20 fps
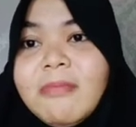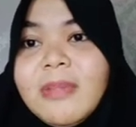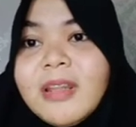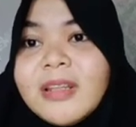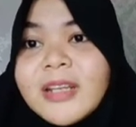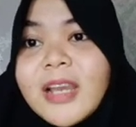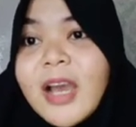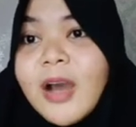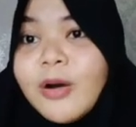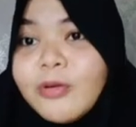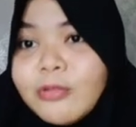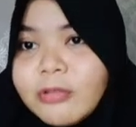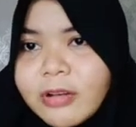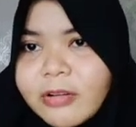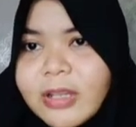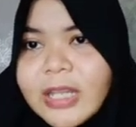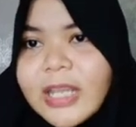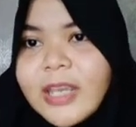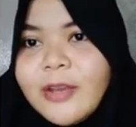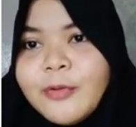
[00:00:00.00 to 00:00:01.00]
Gaul
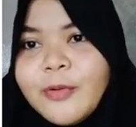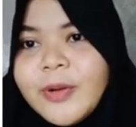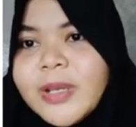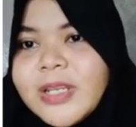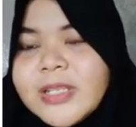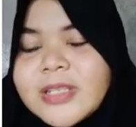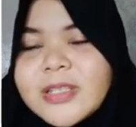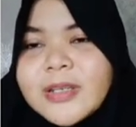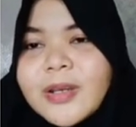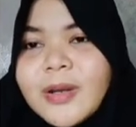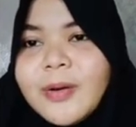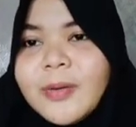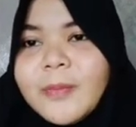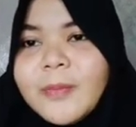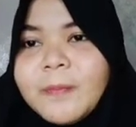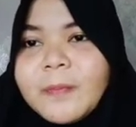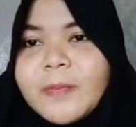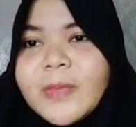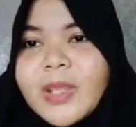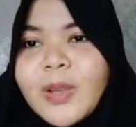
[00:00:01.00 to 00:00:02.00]
language,
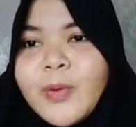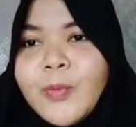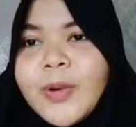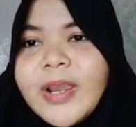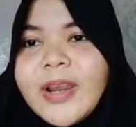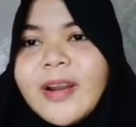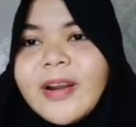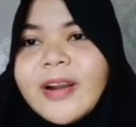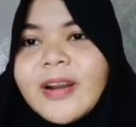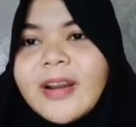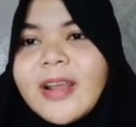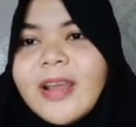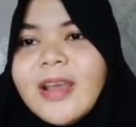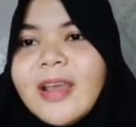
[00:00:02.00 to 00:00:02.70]
where